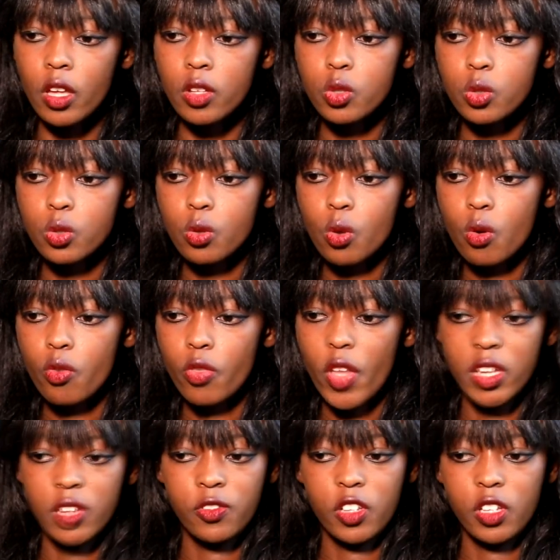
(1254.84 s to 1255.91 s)
So
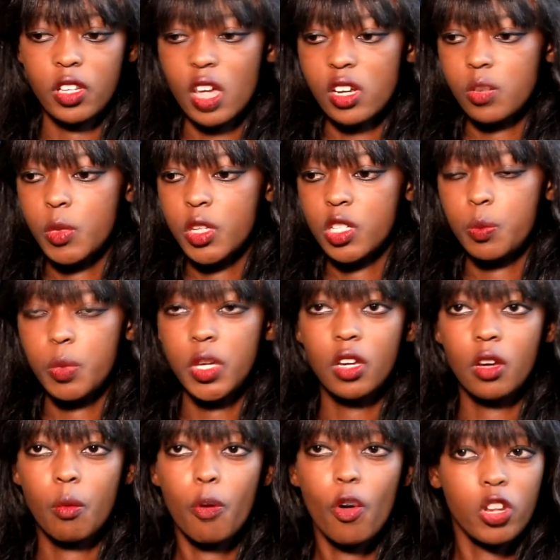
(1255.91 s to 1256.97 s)
that means
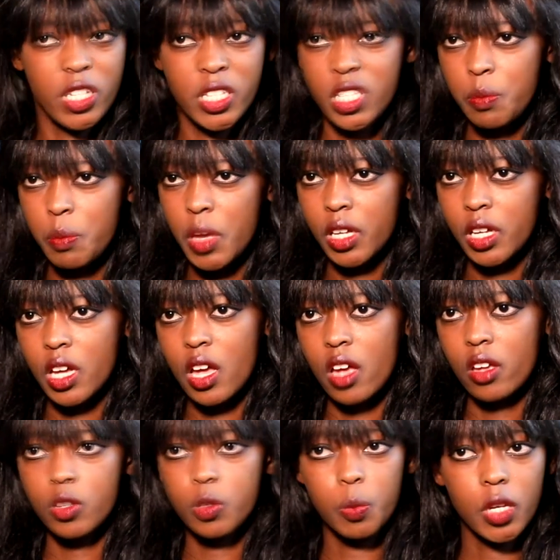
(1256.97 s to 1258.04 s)
being
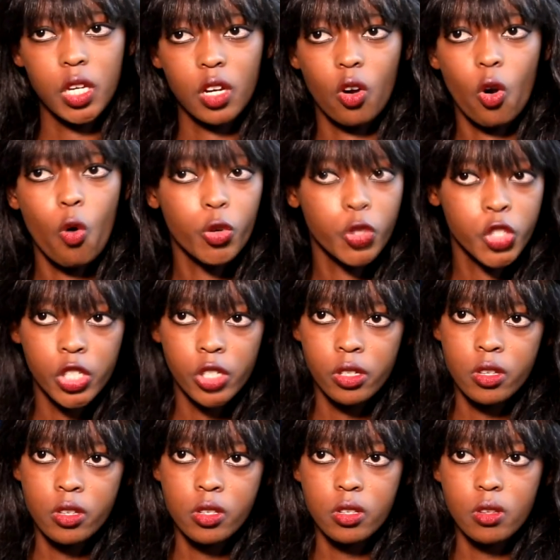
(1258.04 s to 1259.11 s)
policymakers, being
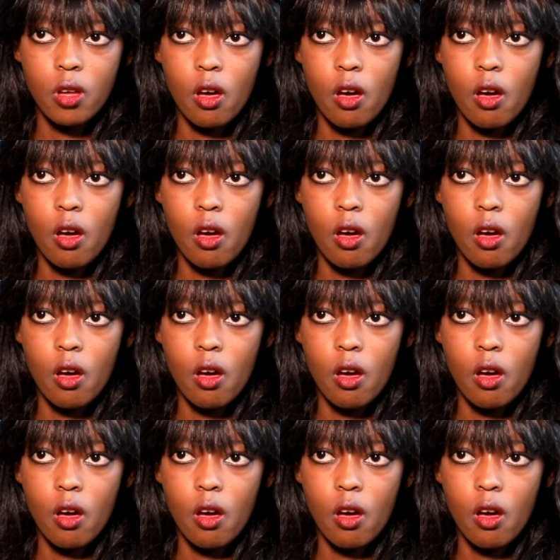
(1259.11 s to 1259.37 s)
coaches,